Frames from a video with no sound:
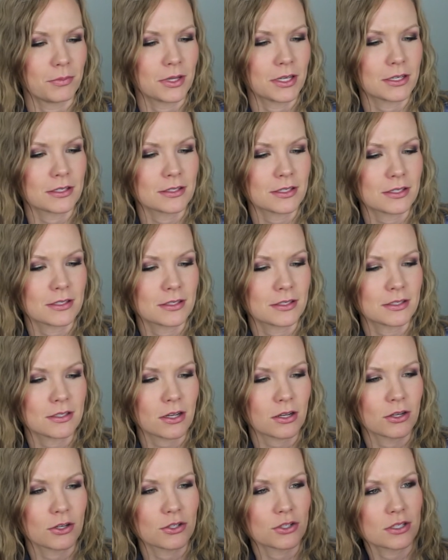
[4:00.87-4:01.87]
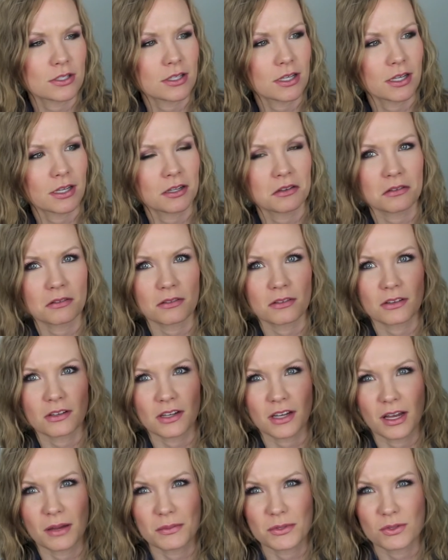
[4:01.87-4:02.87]
because this sucker just like
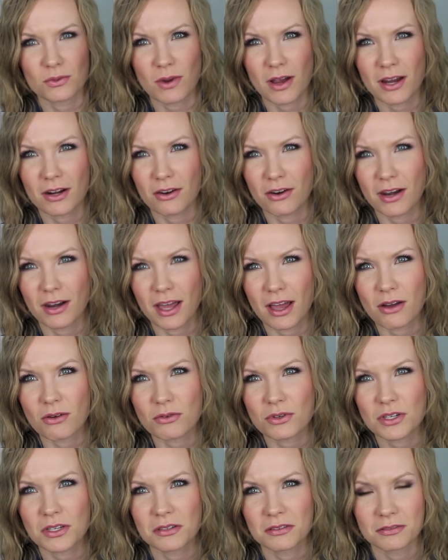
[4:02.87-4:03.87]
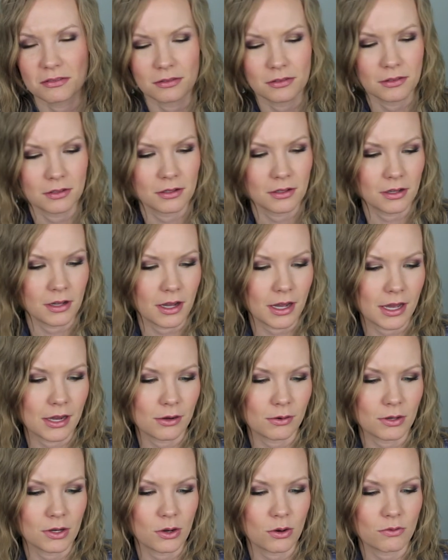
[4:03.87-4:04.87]
comes right on out. I
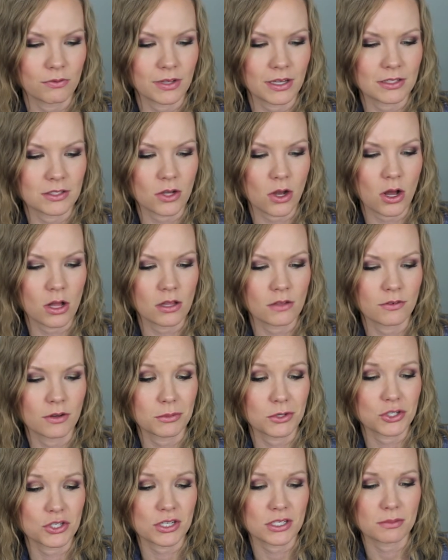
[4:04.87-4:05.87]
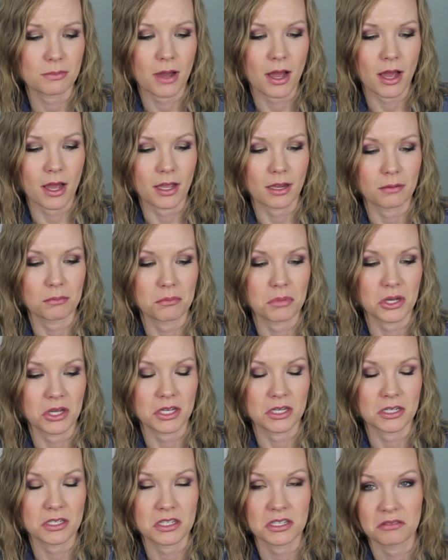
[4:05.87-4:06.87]
don't know if that's all of them or just mine,
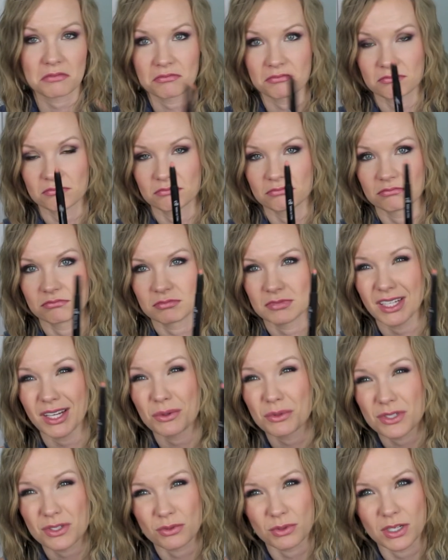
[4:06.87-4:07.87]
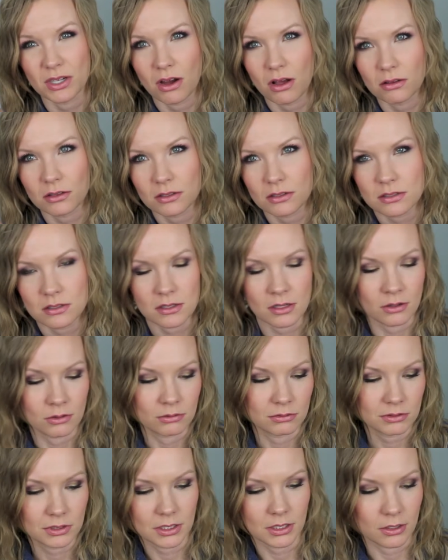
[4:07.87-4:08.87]
but it was three dollars,
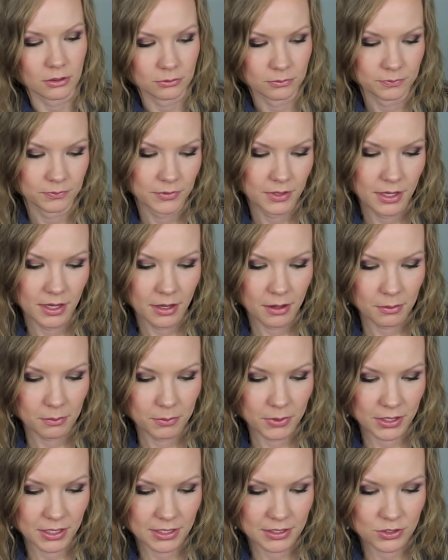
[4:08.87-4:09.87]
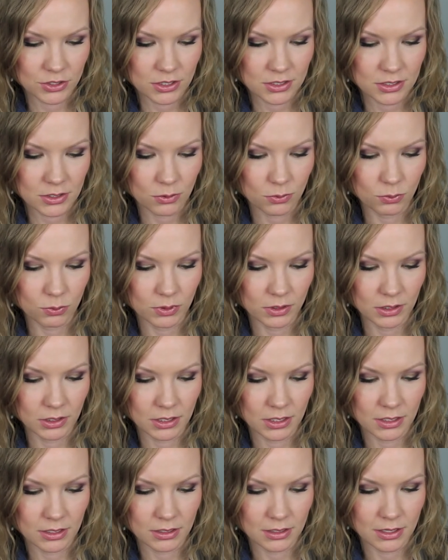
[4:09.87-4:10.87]
so you know. But it's just a
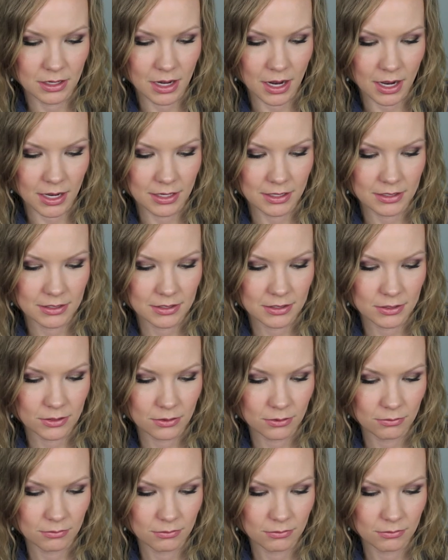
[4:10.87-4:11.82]
really nice